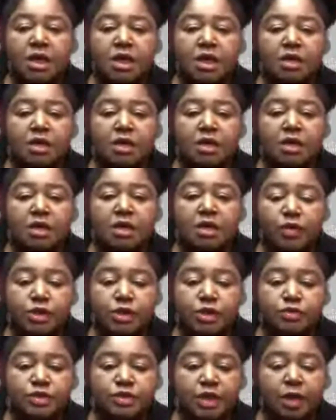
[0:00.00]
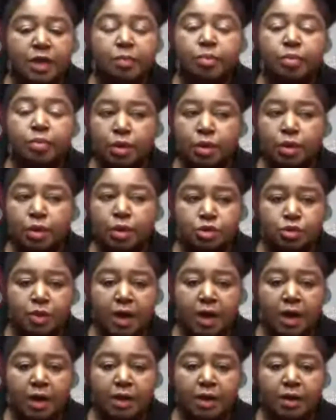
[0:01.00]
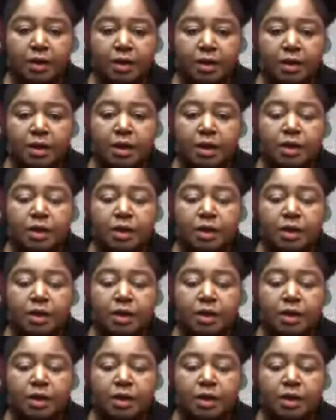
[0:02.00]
If we use a blow dryer